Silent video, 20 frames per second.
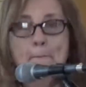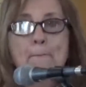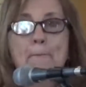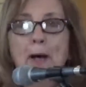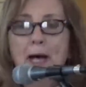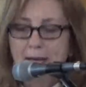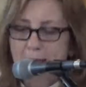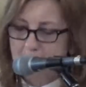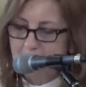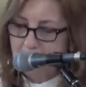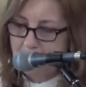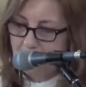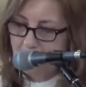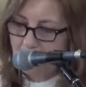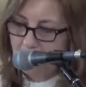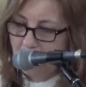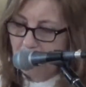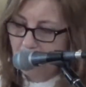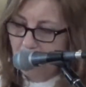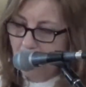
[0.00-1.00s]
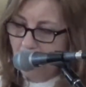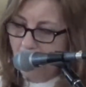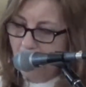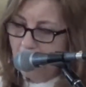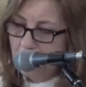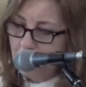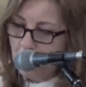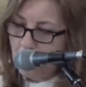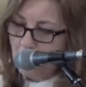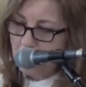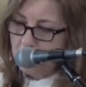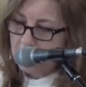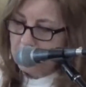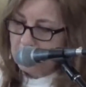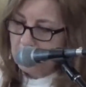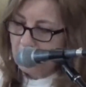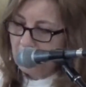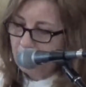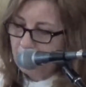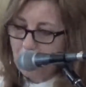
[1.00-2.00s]
But, of course,
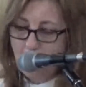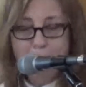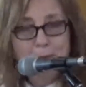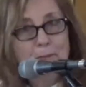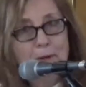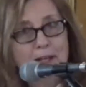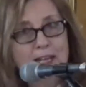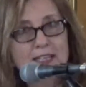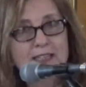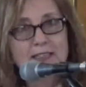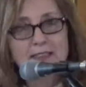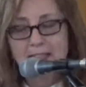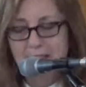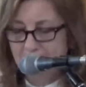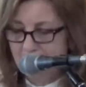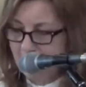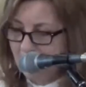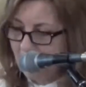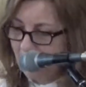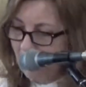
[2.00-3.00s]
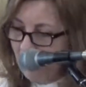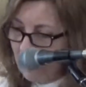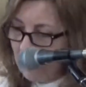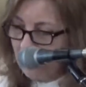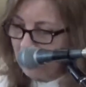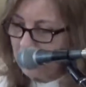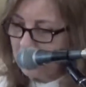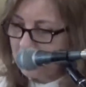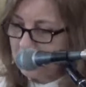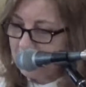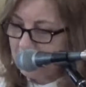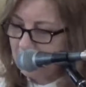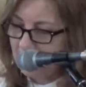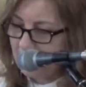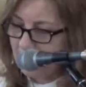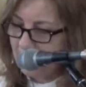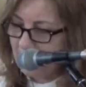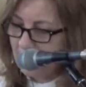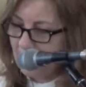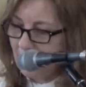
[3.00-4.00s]
if God places in our hearts,
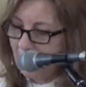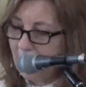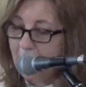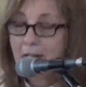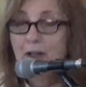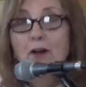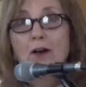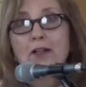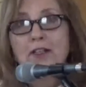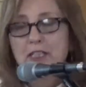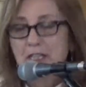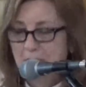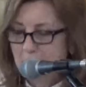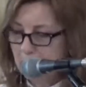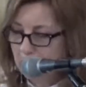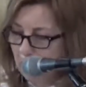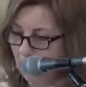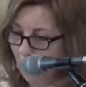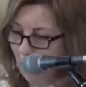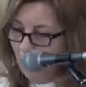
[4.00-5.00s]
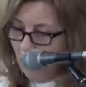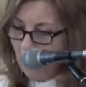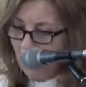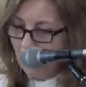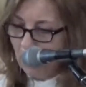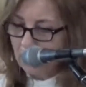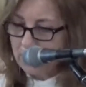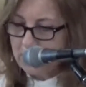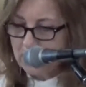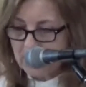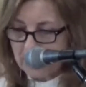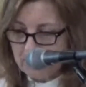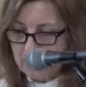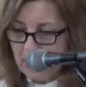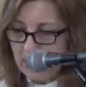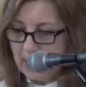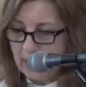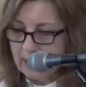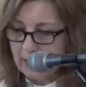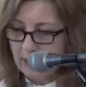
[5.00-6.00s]
like God did to Paul, to
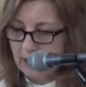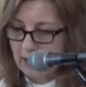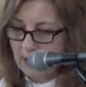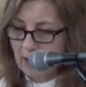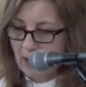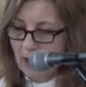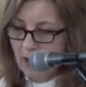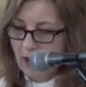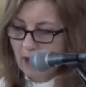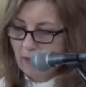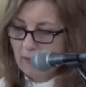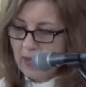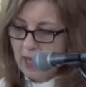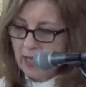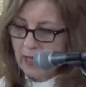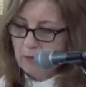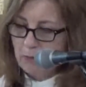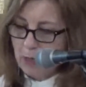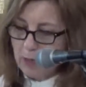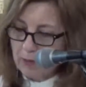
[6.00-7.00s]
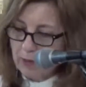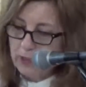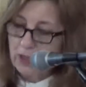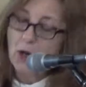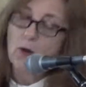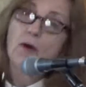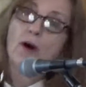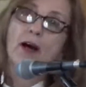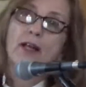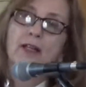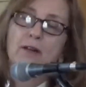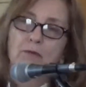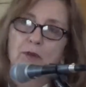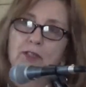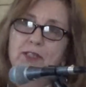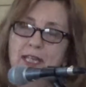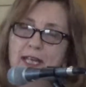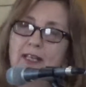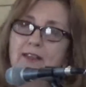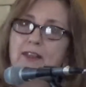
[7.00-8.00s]
speak, then we would go on and
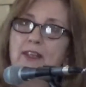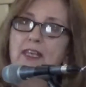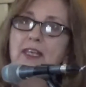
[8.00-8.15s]
we'll take the